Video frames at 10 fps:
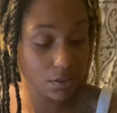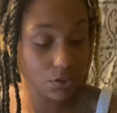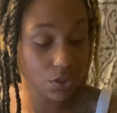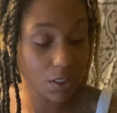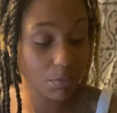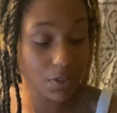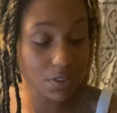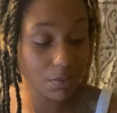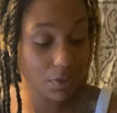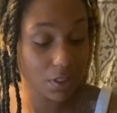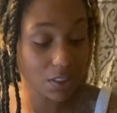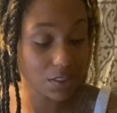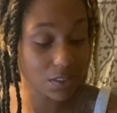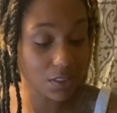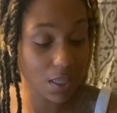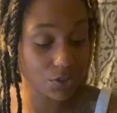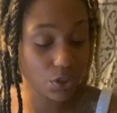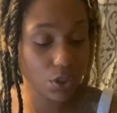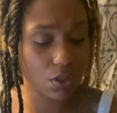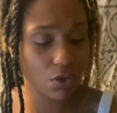Trying to be something that she's not, trying
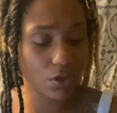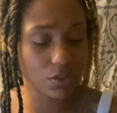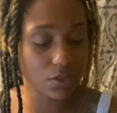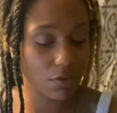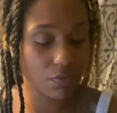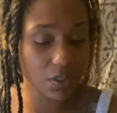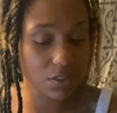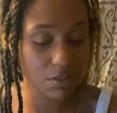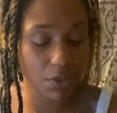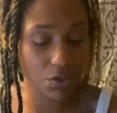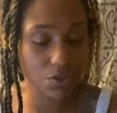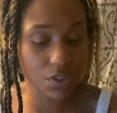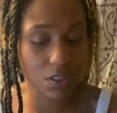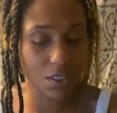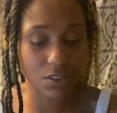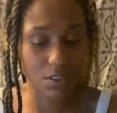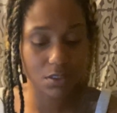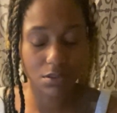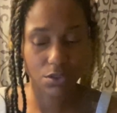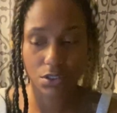to cloak herself in some energy that
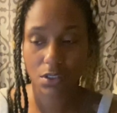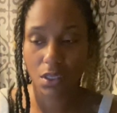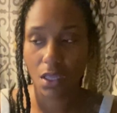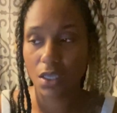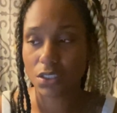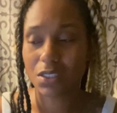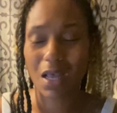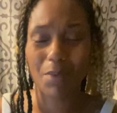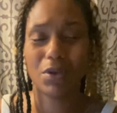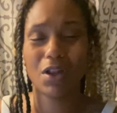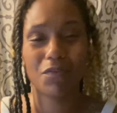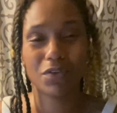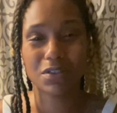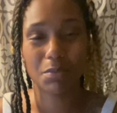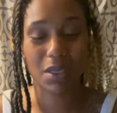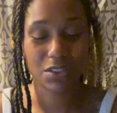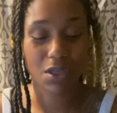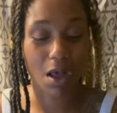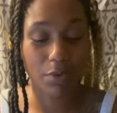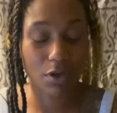she's, she, she copying off of somebody. She's
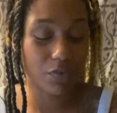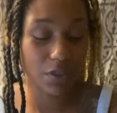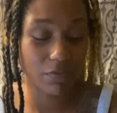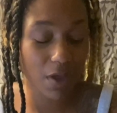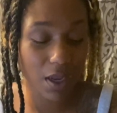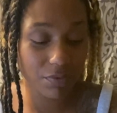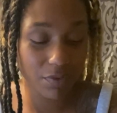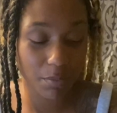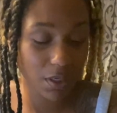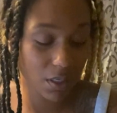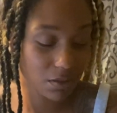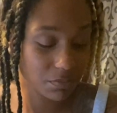copying off a divine feminine.